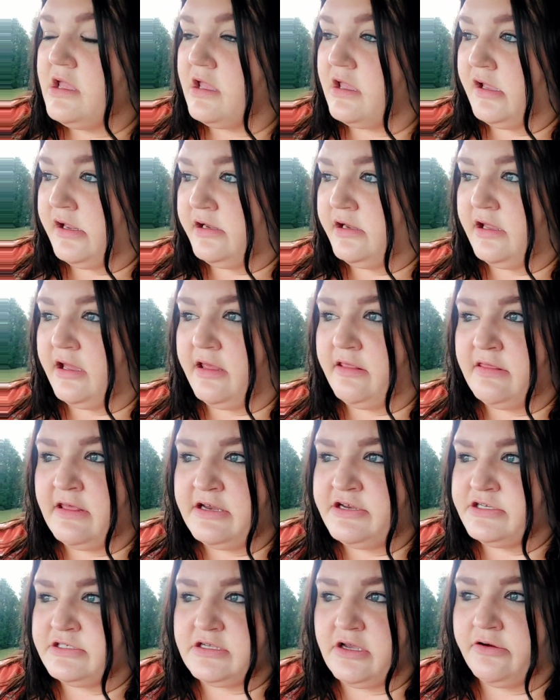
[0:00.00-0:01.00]
And
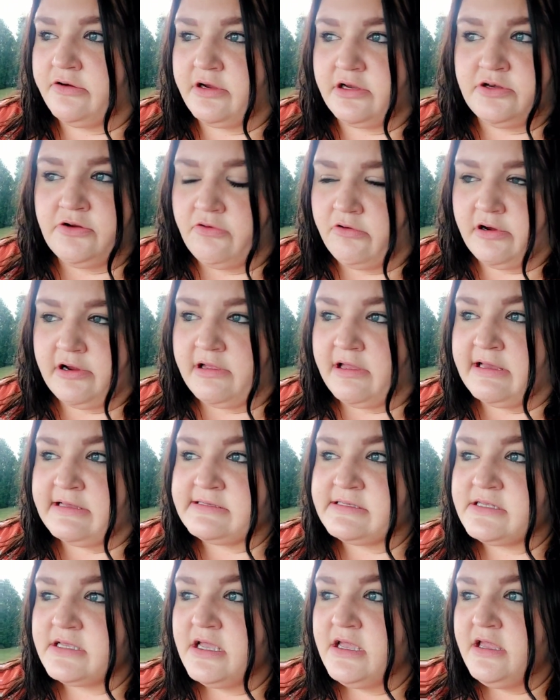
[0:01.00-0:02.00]
they just are ignoring
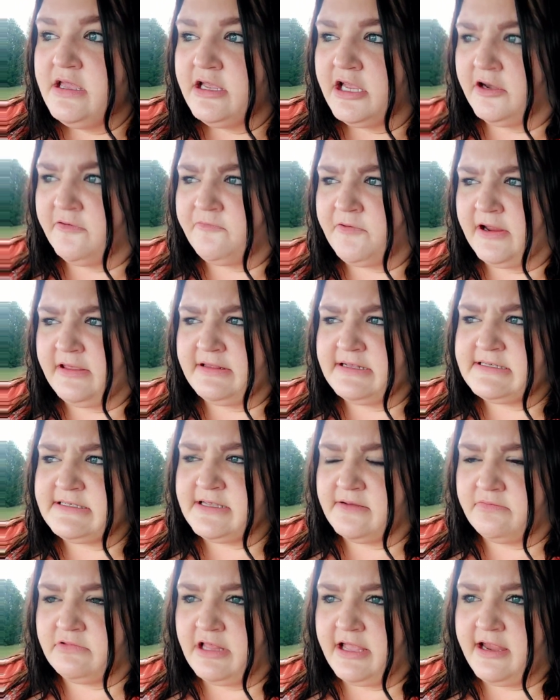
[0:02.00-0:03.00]
us. And finally,
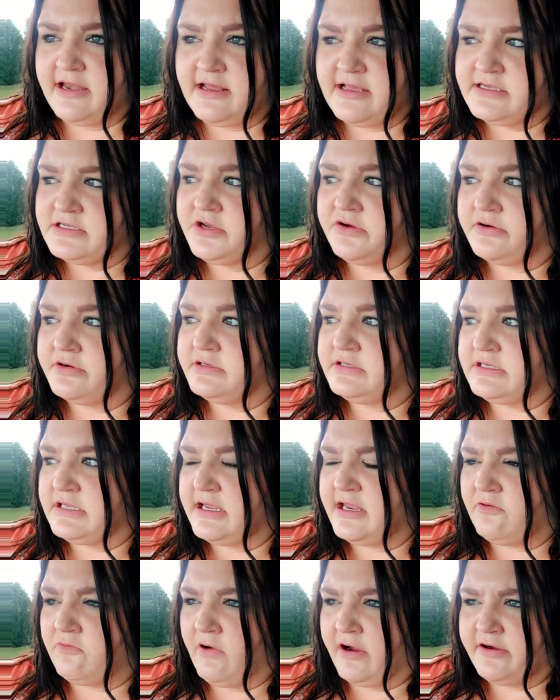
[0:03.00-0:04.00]
some lady is heard
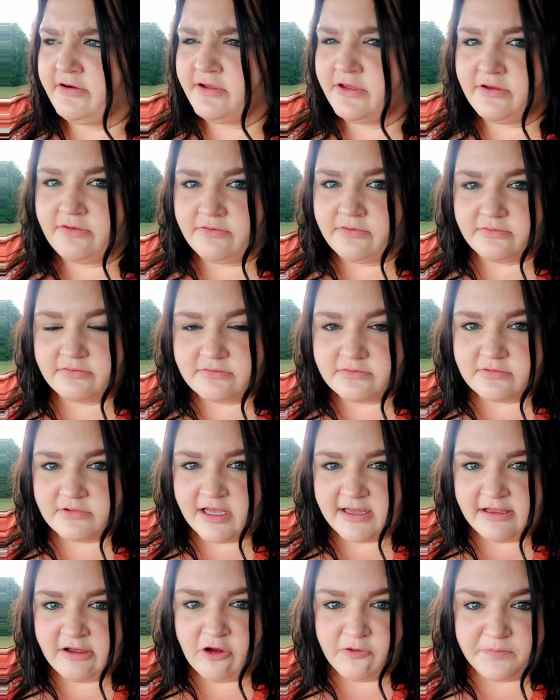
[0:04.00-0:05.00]
saying, why are you
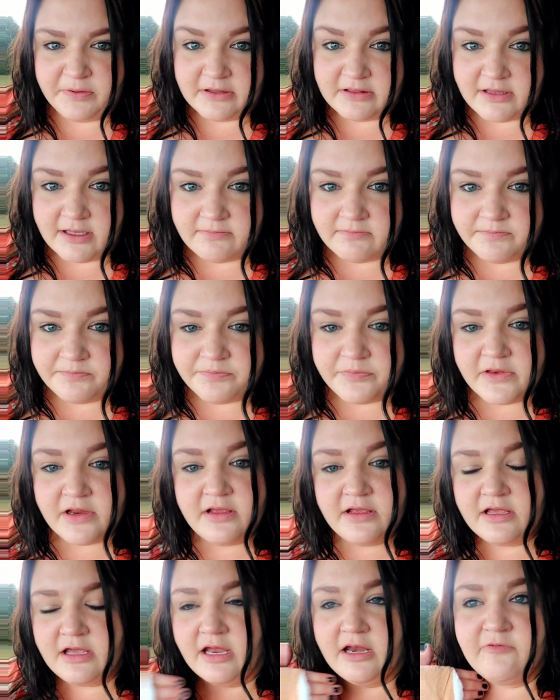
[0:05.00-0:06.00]
not helping them?
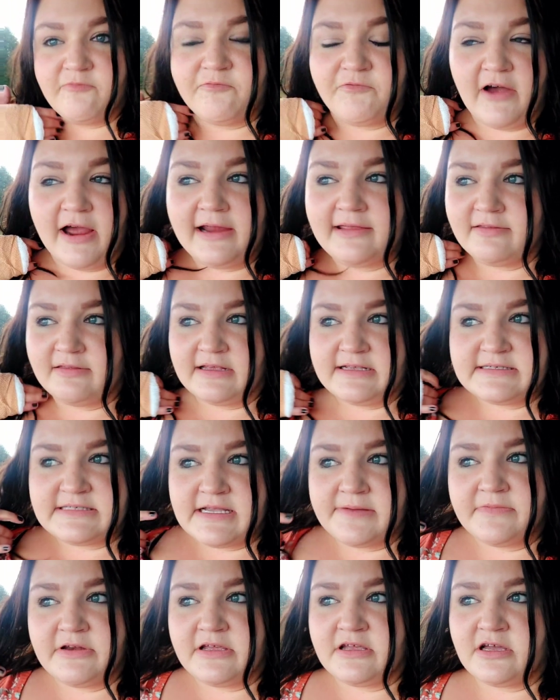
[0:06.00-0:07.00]
And finally,
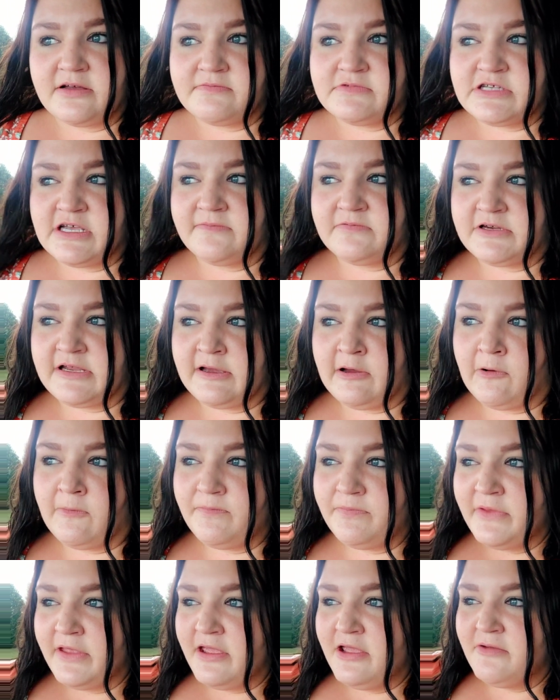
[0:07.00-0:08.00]
somebody comes up to help,
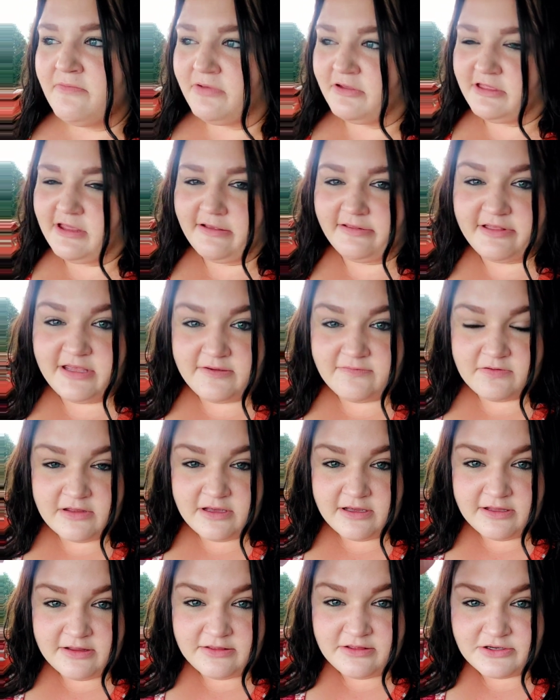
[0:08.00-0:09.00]
but they leave
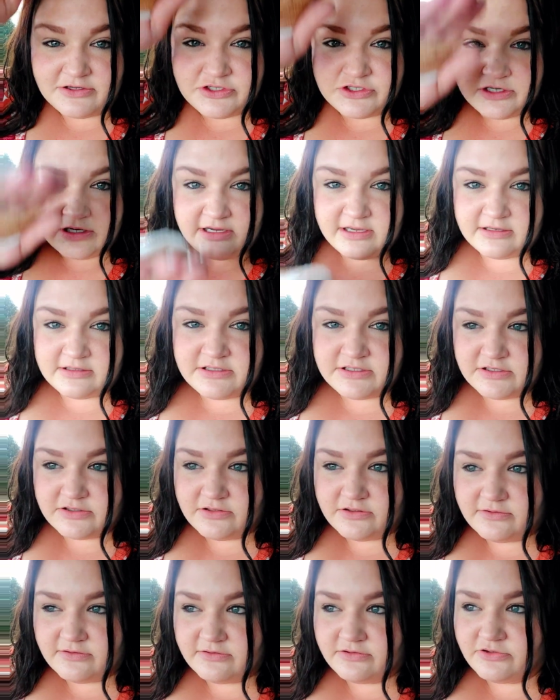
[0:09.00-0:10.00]
the shades
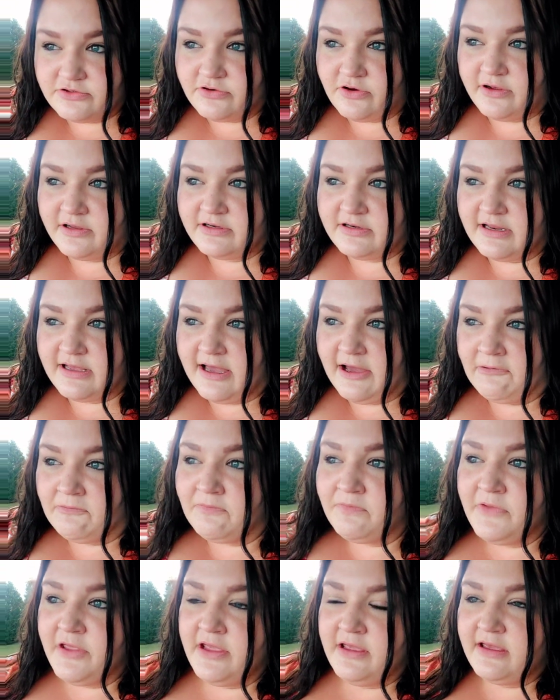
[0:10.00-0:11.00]
drawn
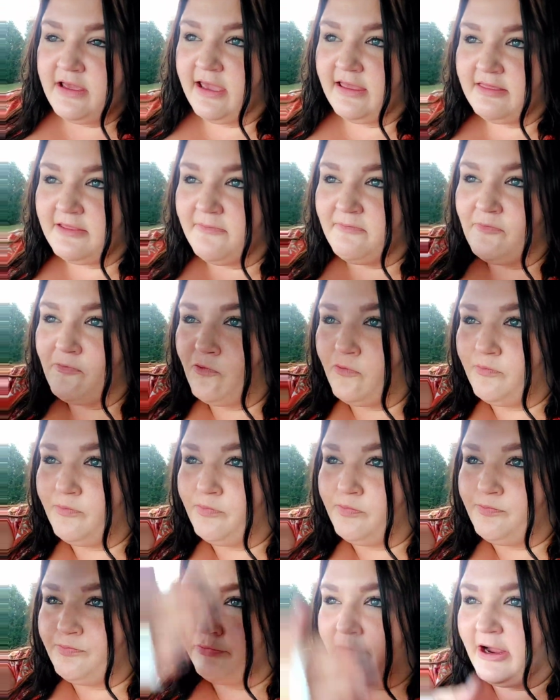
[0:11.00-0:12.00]
down and the
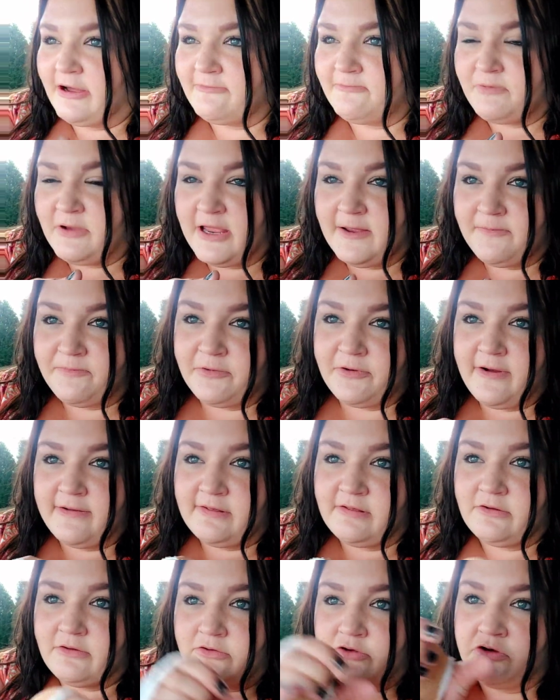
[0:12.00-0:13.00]
brown paper on
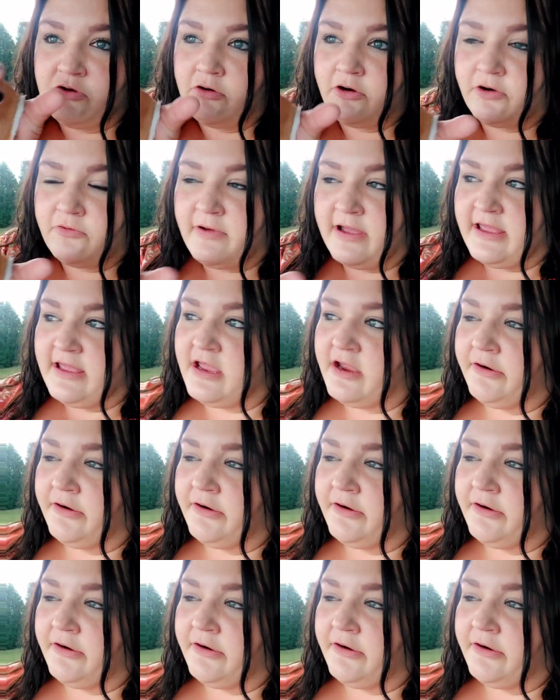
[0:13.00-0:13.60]
the little doorway